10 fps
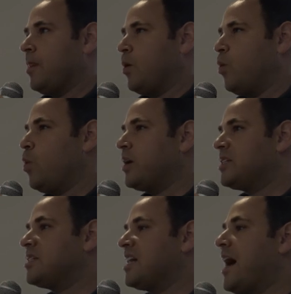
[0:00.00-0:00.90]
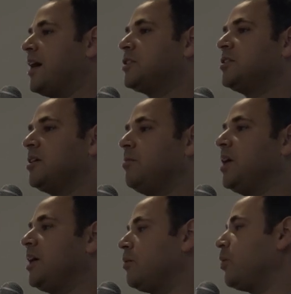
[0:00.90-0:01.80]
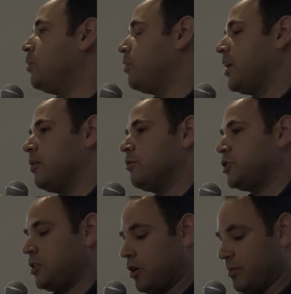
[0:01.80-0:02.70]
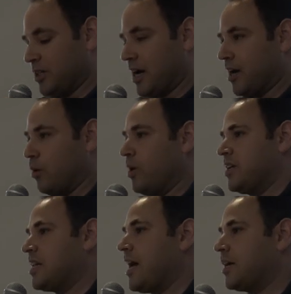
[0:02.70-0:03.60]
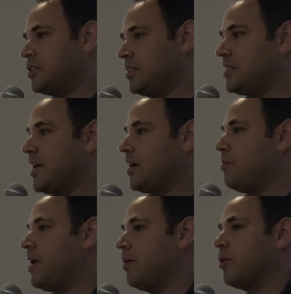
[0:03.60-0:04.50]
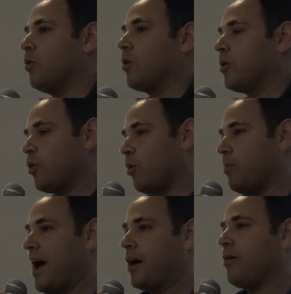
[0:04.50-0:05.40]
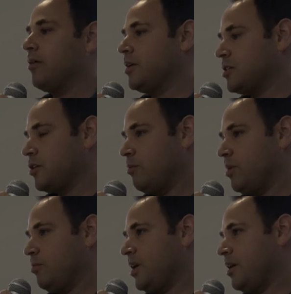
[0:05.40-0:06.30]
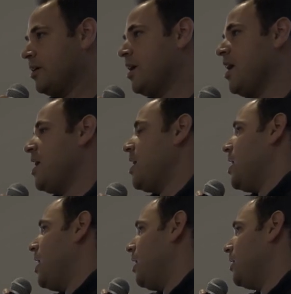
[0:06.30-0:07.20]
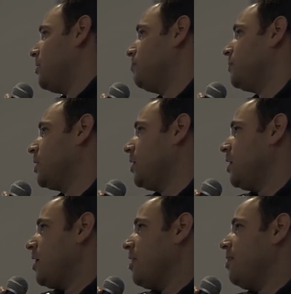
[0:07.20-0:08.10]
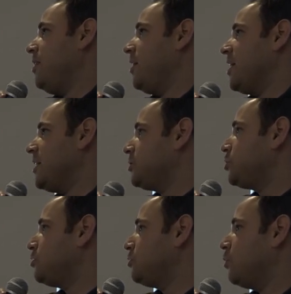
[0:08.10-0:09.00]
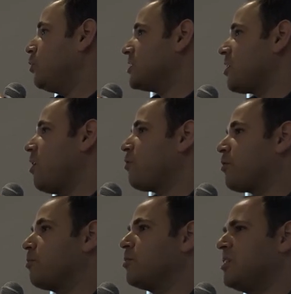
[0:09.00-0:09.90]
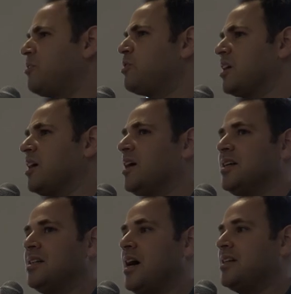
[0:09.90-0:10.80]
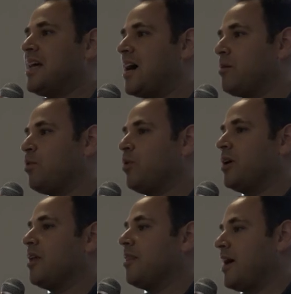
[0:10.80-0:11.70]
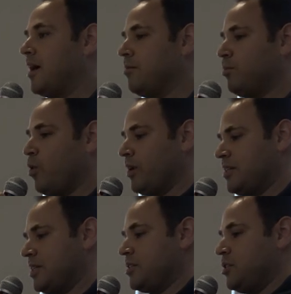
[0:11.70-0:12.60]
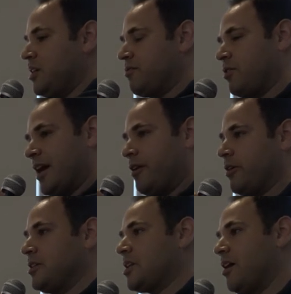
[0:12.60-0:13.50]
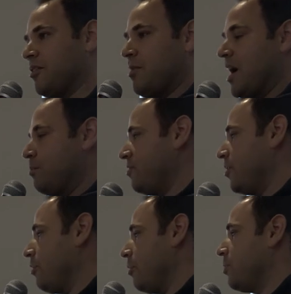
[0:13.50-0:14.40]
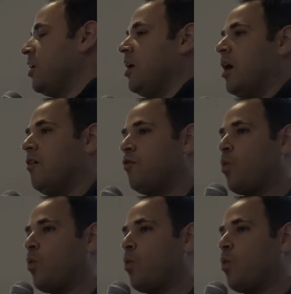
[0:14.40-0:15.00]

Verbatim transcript: what does it actually mean when you get your genomic data? What does it actually say about your, your background as a human being? Um, the issue was over literally a, a data point that pointed to different areas on the map of Europe of